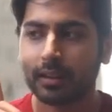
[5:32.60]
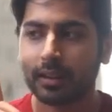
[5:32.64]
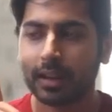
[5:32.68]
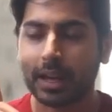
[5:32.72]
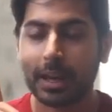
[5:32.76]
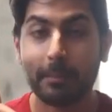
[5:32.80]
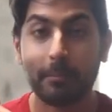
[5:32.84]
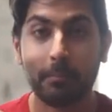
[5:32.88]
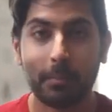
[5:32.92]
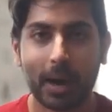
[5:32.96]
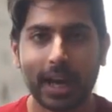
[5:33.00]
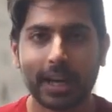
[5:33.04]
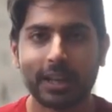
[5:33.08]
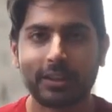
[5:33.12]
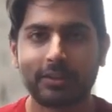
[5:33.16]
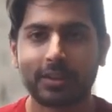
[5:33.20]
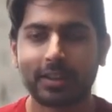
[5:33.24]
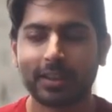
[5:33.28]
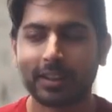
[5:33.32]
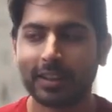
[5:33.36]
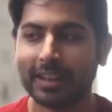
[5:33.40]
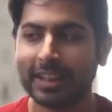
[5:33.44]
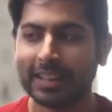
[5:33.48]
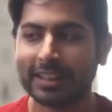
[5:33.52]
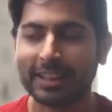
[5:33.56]
it
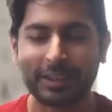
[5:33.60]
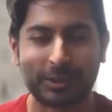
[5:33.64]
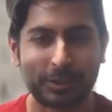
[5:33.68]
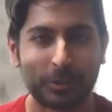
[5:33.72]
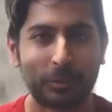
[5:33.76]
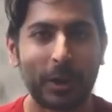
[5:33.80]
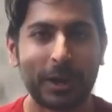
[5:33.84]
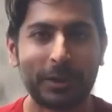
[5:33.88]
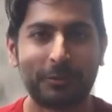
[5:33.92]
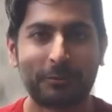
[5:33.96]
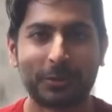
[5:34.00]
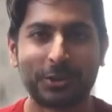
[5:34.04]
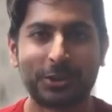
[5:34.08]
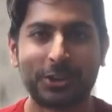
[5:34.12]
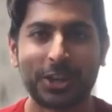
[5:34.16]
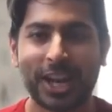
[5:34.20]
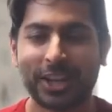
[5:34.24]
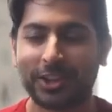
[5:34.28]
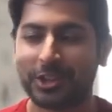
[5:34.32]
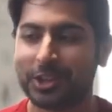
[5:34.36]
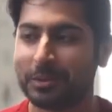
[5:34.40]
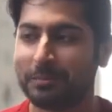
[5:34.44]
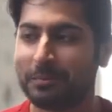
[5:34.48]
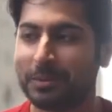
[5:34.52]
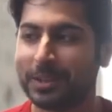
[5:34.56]
might. Let's wait for
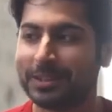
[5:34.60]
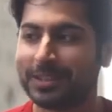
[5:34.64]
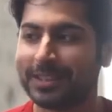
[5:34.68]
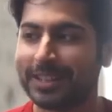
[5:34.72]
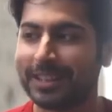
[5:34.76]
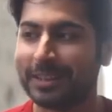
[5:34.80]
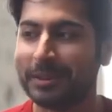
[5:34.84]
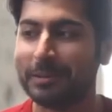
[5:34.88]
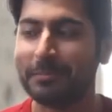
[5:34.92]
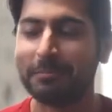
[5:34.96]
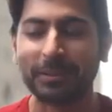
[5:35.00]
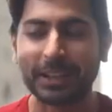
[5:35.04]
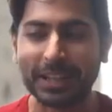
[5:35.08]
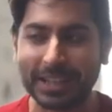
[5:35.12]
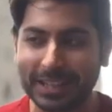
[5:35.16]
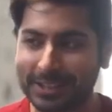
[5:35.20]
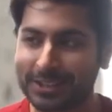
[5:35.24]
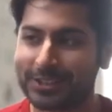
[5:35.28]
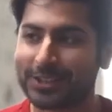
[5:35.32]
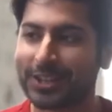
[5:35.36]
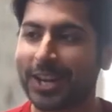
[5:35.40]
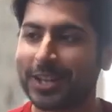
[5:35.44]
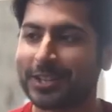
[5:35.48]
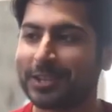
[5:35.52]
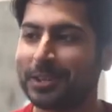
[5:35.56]
ChatGPT. Please,
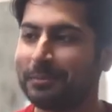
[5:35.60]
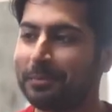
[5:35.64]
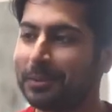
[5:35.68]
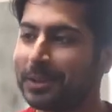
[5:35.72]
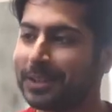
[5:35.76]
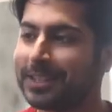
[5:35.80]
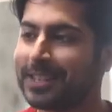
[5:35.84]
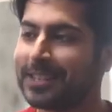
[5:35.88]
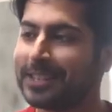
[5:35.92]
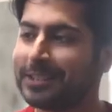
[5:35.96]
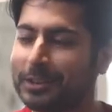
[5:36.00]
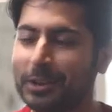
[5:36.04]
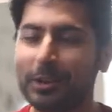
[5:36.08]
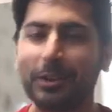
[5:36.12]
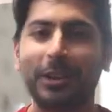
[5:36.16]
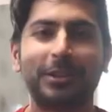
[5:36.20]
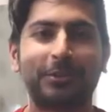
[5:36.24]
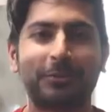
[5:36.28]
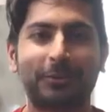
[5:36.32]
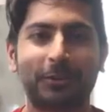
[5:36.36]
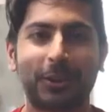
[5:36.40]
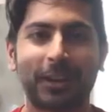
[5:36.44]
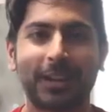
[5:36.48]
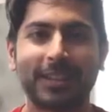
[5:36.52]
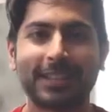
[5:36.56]
ChatGPT, do this
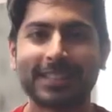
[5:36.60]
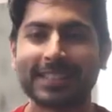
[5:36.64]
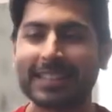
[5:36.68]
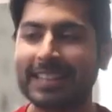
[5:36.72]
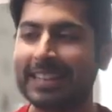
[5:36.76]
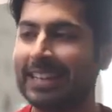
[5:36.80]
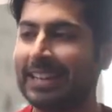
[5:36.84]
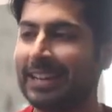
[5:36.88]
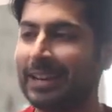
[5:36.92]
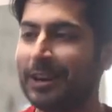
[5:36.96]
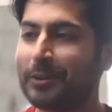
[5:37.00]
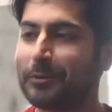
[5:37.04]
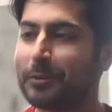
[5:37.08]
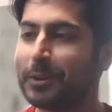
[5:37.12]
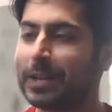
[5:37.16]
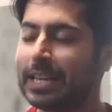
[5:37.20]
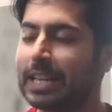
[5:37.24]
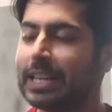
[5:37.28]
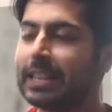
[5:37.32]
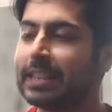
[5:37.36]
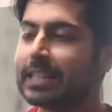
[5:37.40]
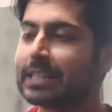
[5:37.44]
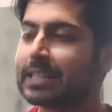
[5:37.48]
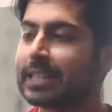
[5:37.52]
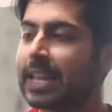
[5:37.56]
for us. We
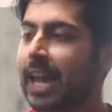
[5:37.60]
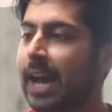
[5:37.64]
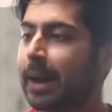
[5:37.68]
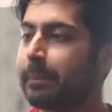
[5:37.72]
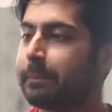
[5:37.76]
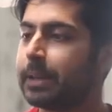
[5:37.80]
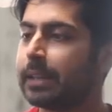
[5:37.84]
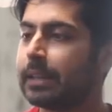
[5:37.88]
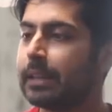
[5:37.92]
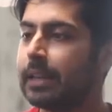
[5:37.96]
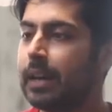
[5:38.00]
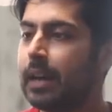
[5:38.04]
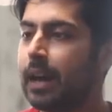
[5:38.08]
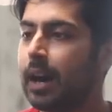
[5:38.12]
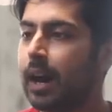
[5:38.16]
need this to happen.